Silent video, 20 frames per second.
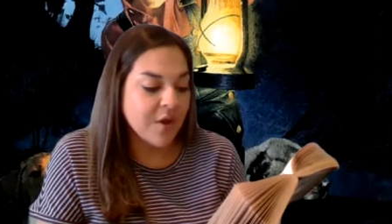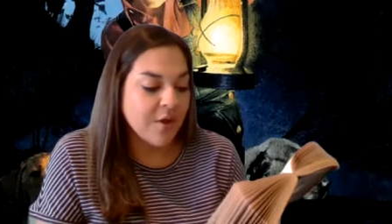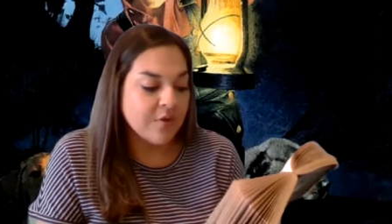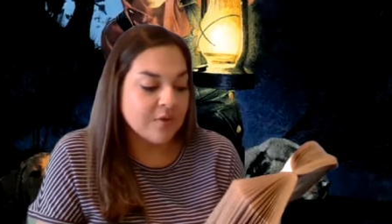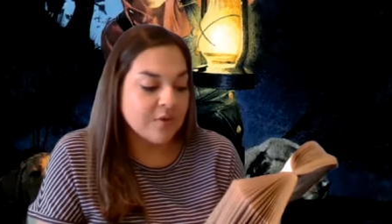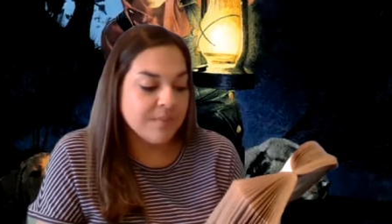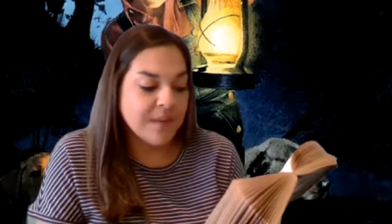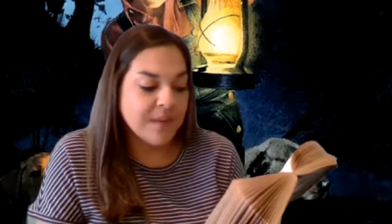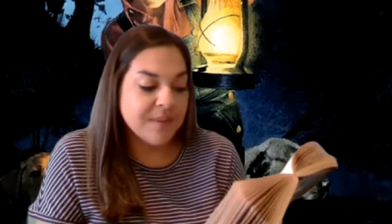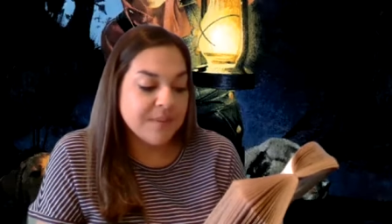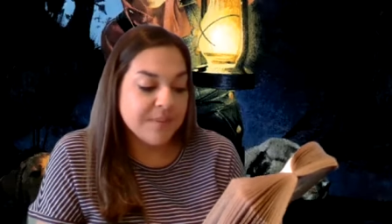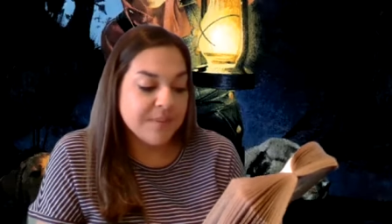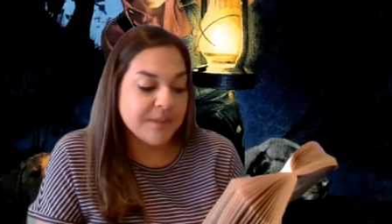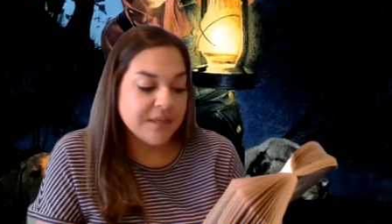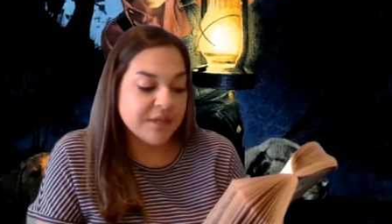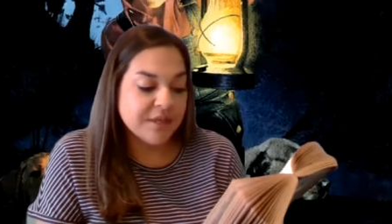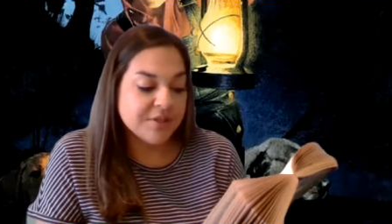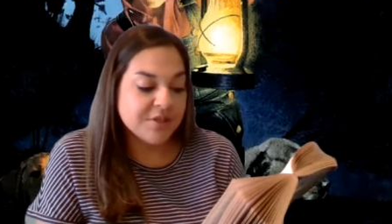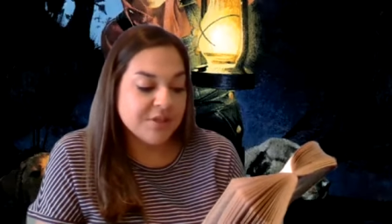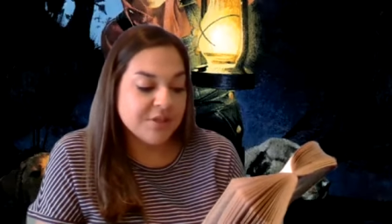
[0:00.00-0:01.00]
or maybe
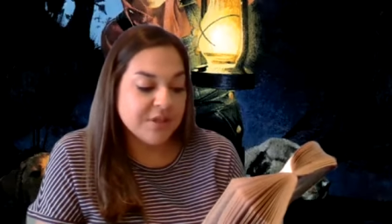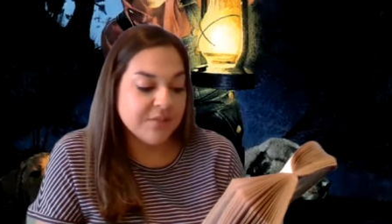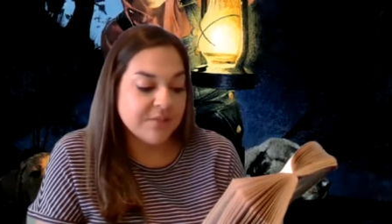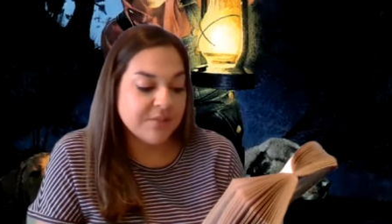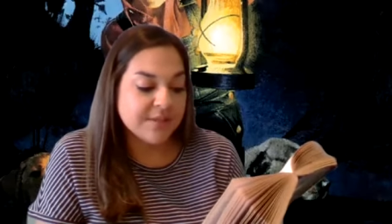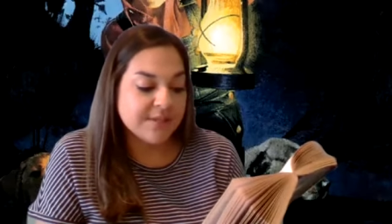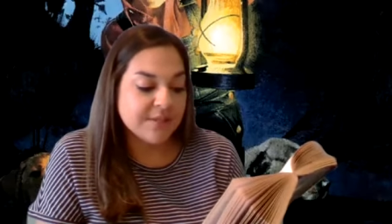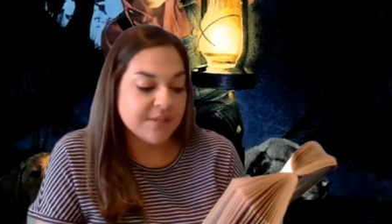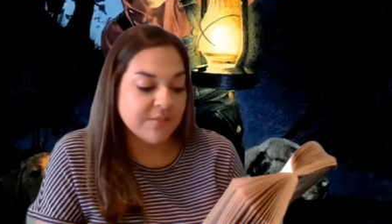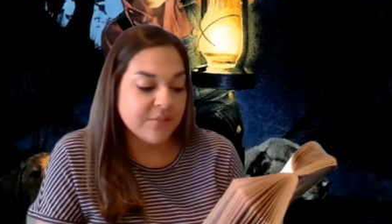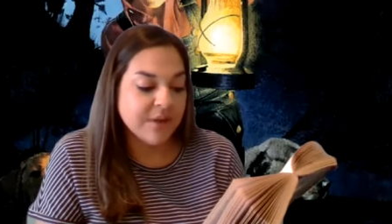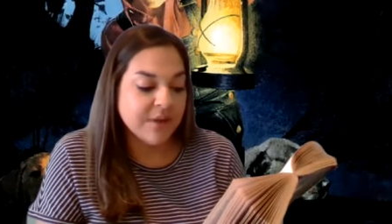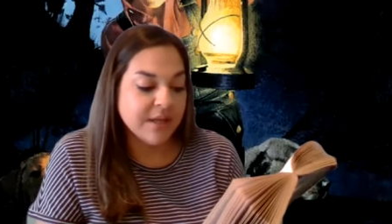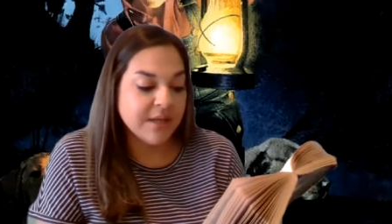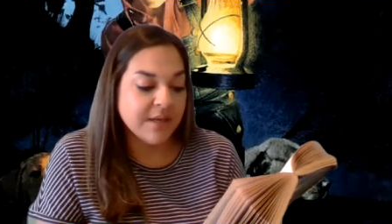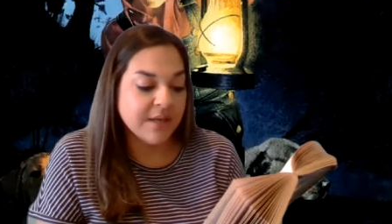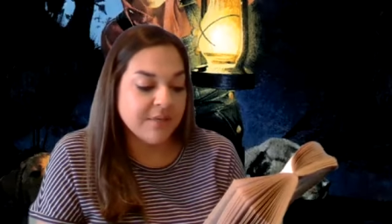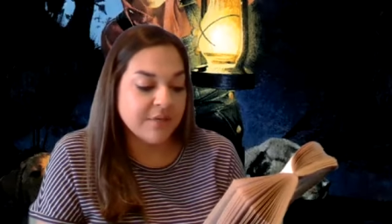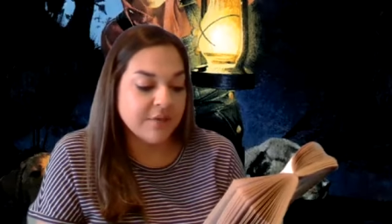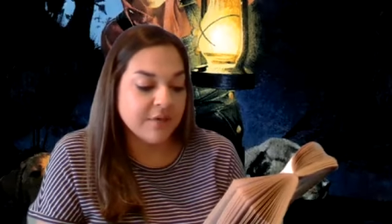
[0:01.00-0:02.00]
because she was a
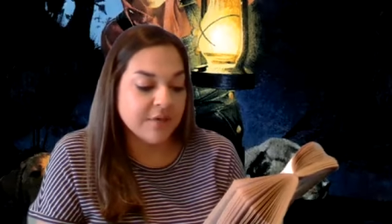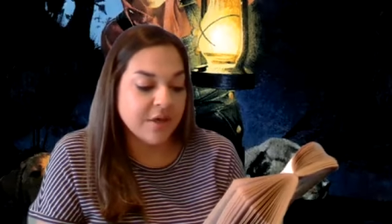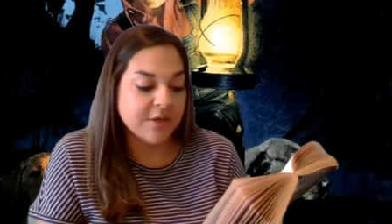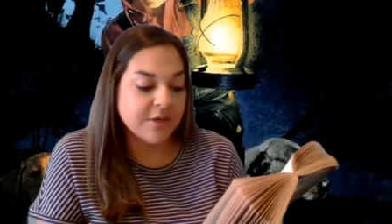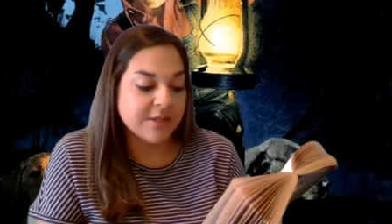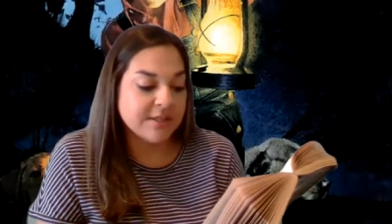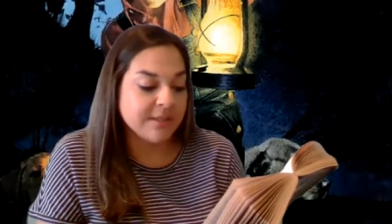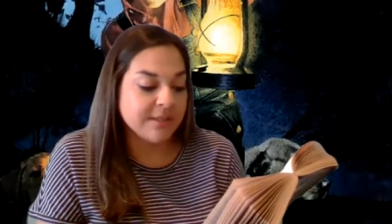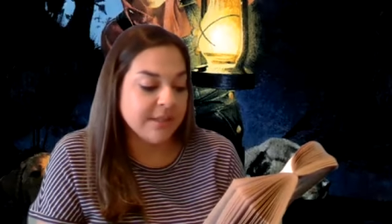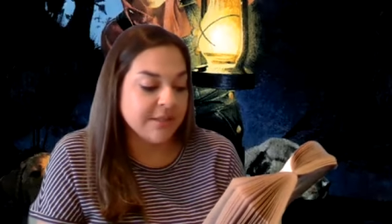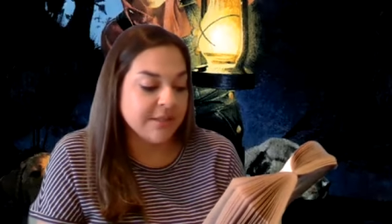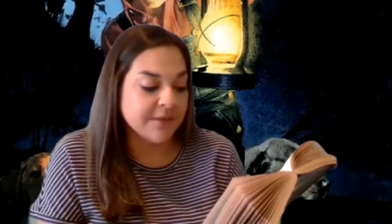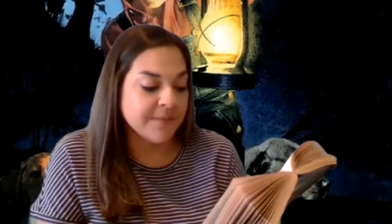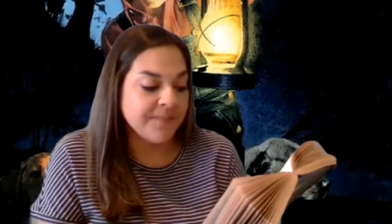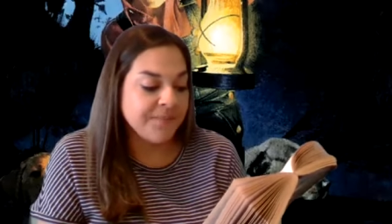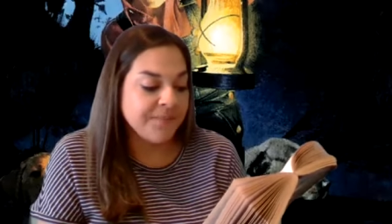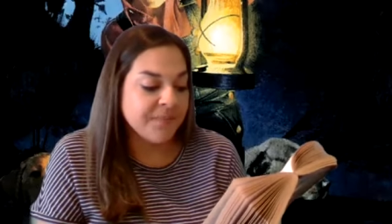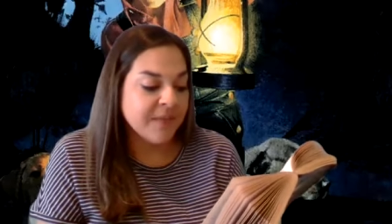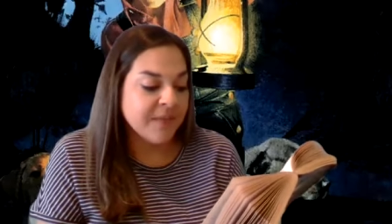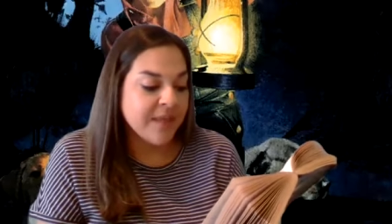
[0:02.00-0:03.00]
runt of her large litter.
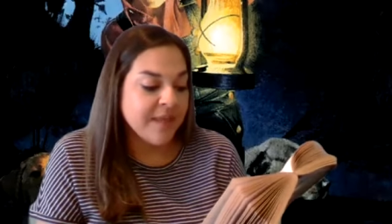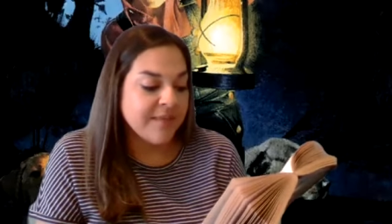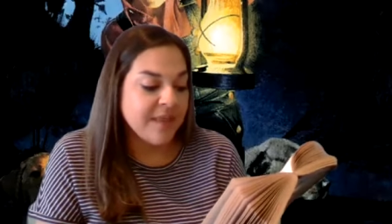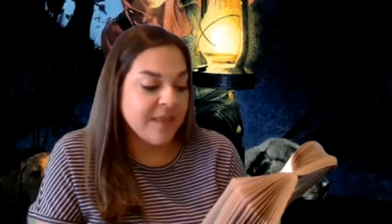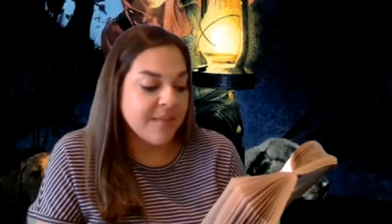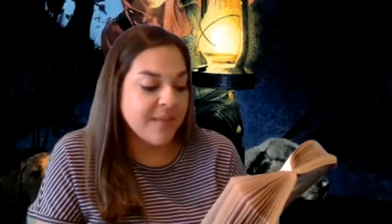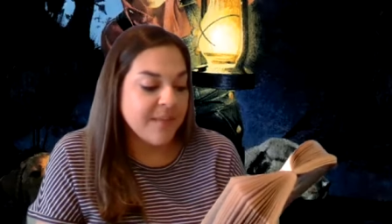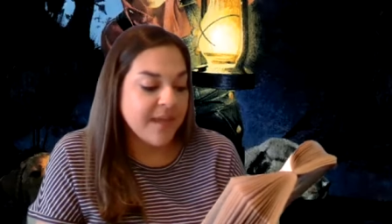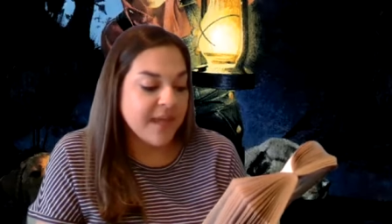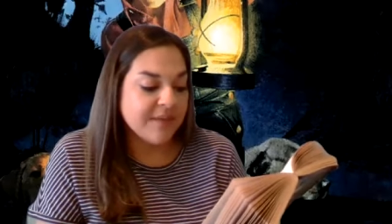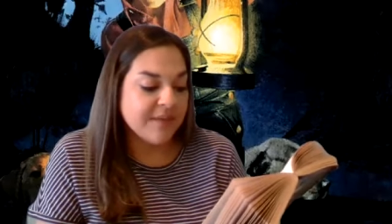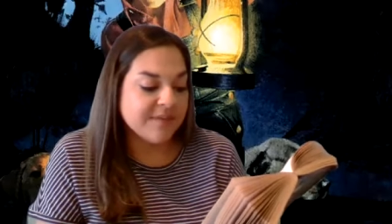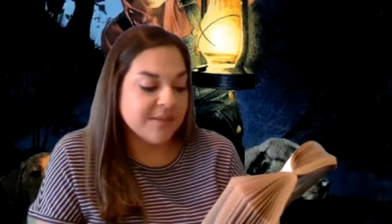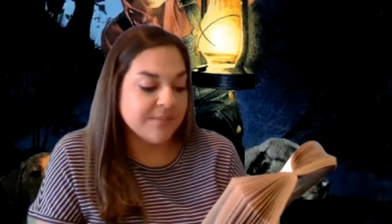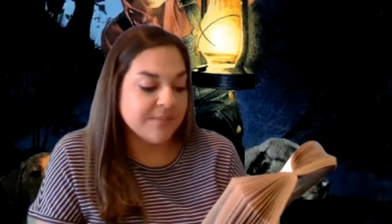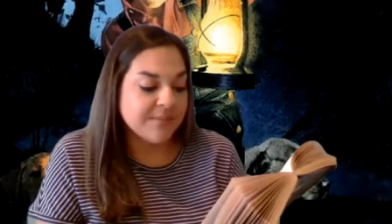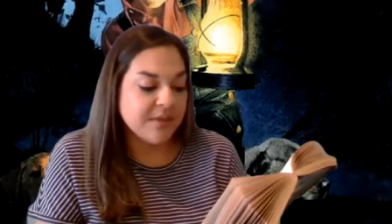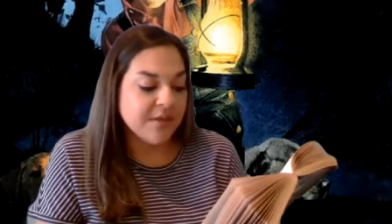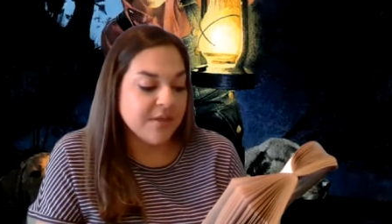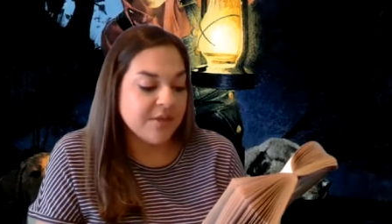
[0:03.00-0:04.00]
That may have
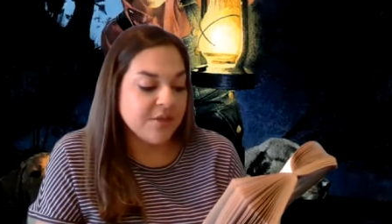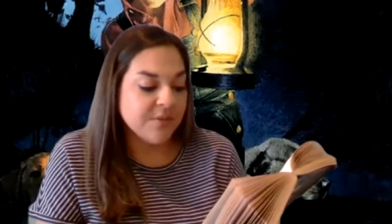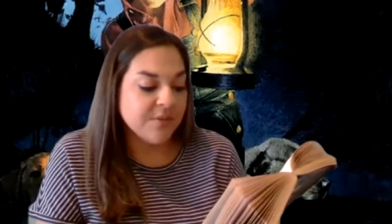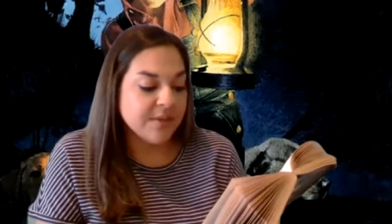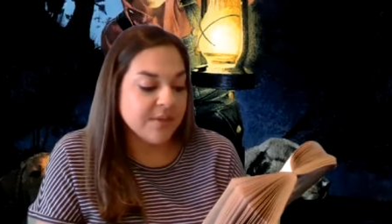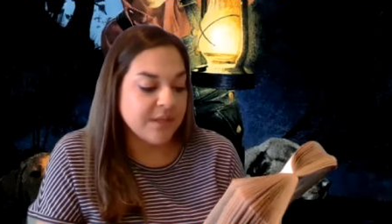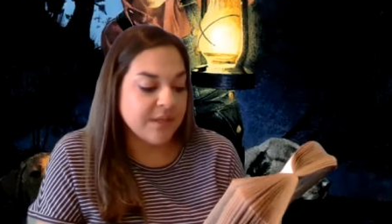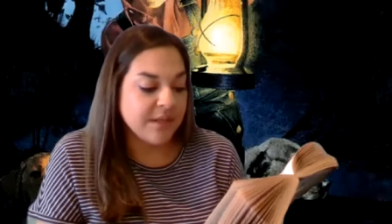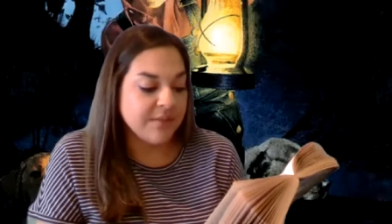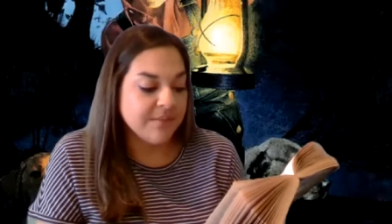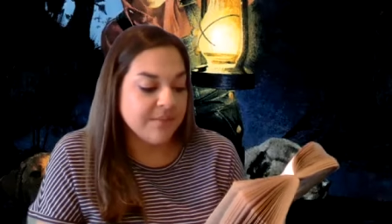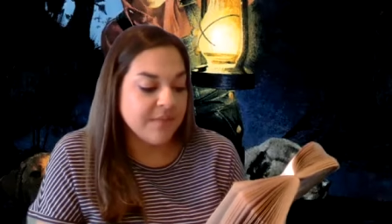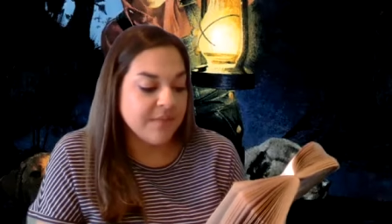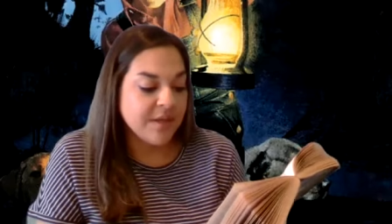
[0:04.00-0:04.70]
something to do with it.